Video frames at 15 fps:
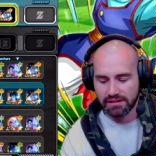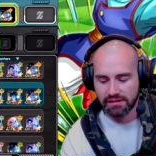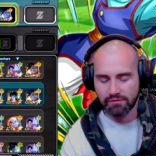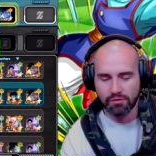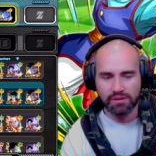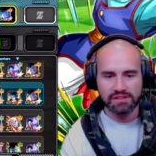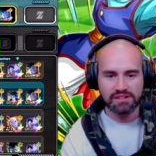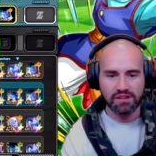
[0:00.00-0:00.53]
it,
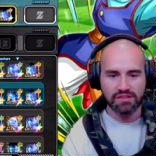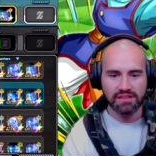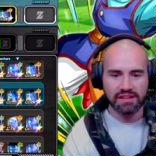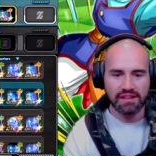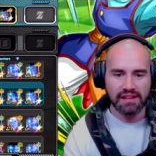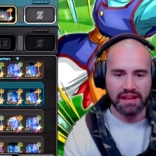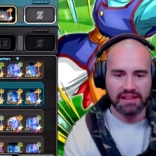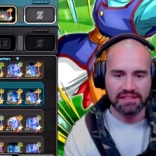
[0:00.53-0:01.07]
has got
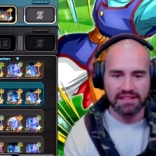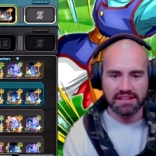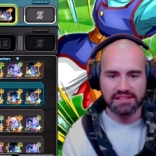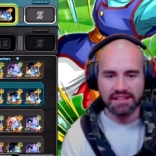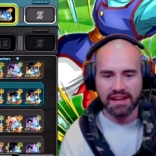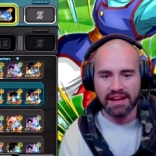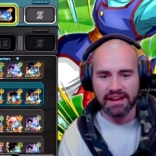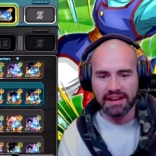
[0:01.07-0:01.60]
the
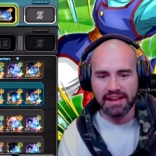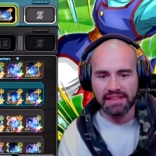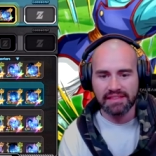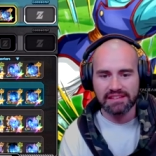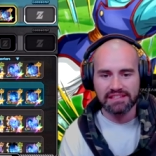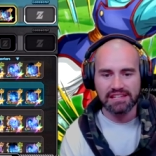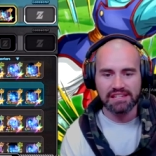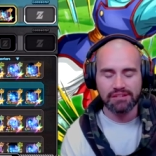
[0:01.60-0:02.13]
SSR and
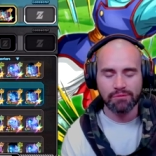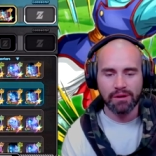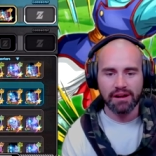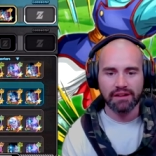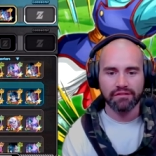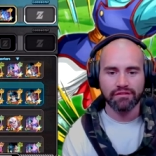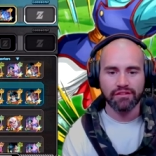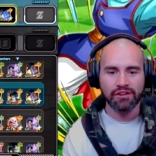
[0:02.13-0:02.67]
the
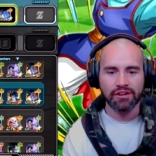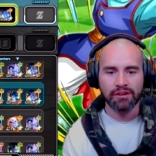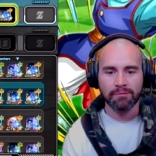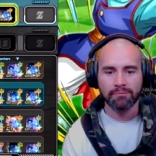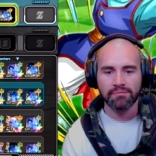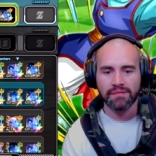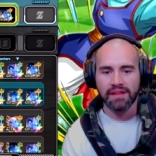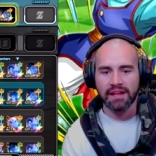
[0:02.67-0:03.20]
TUR for
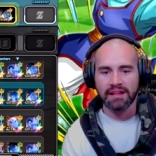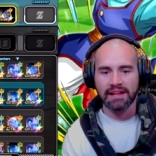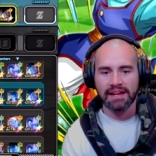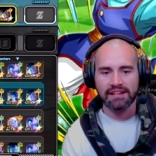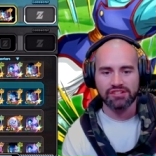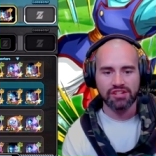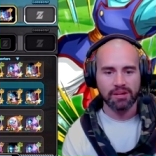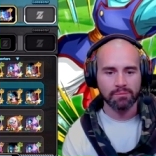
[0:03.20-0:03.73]

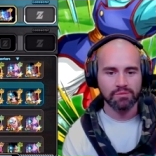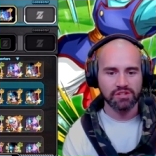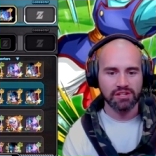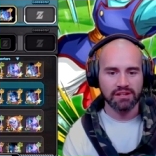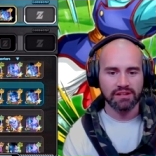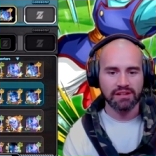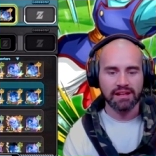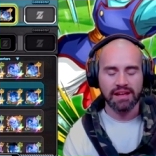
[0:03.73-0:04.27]
LR
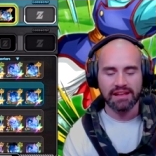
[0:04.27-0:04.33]
Chumcha, uh,